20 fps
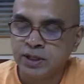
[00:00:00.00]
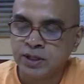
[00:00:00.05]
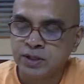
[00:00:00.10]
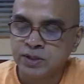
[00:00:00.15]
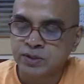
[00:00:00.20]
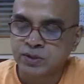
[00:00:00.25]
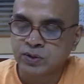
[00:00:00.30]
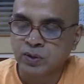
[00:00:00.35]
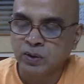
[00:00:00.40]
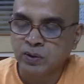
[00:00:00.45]

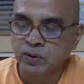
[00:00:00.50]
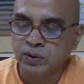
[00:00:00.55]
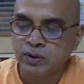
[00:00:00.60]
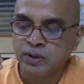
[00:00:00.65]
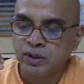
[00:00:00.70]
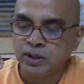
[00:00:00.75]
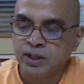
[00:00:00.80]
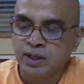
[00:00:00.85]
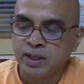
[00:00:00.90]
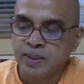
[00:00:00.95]

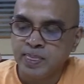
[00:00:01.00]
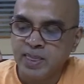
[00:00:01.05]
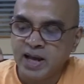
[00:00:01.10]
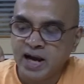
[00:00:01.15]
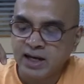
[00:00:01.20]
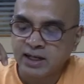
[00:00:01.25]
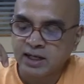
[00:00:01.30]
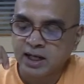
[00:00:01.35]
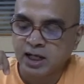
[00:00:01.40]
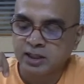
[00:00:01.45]
So,
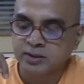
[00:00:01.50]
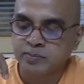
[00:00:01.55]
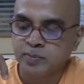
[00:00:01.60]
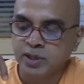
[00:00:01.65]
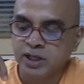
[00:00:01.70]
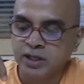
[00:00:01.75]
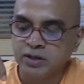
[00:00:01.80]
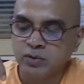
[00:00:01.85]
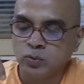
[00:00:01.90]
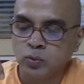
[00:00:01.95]
that
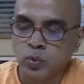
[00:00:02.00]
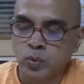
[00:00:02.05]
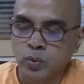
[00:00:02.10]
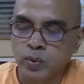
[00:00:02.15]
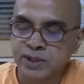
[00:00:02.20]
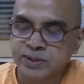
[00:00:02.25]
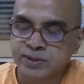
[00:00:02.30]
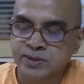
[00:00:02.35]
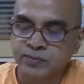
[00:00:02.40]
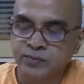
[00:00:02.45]
Atman
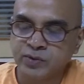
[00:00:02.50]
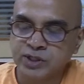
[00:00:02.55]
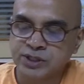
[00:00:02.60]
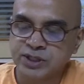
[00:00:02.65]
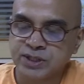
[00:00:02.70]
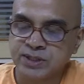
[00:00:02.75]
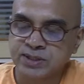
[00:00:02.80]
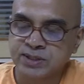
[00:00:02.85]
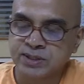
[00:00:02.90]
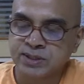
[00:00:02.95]
which
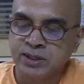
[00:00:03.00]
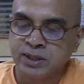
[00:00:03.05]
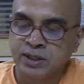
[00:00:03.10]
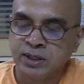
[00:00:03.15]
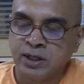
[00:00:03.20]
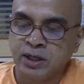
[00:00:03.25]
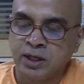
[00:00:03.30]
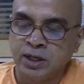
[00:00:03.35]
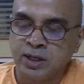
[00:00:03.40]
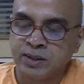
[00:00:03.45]
is
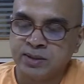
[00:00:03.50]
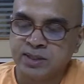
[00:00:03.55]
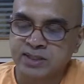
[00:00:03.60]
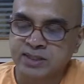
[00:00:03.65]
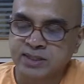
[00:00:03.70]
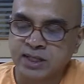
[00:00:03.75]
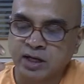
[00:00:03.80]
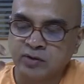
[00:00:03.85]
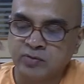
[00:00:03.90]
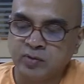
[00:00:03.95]
the
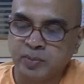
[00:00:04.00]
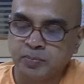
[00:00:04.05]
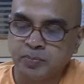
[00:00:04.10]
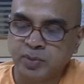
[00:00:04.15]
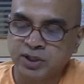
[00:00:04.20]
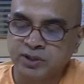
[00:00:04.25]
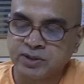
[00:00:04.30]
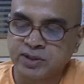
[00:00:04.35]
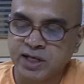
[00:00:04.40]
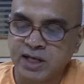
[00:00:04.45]
Sarva
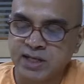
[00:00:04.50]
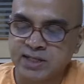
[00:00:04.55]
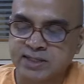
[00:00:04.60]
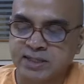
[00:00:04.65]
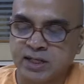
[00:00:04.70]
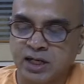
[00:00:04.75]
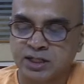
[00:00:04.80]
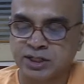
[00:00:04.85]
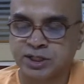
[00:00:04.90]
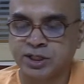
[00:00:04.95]
Pratyaya
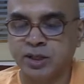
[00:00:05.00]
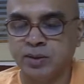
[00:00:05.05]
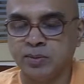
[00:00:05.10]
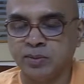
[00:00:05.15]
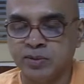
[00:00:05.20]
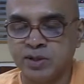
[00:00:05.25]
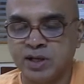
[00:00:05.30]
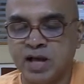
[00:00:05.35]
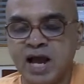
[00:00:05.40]
Sakshi,